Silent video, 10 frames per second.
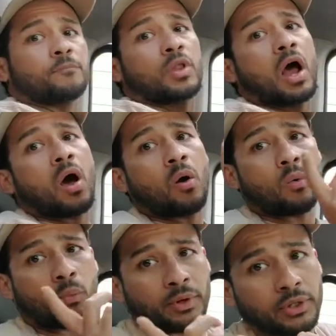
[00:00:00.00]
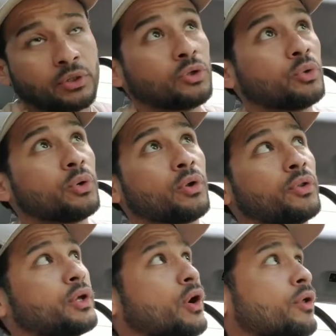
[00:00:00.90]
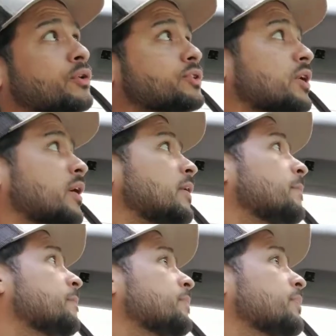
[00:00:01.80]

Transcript: now we need to do it on the other side.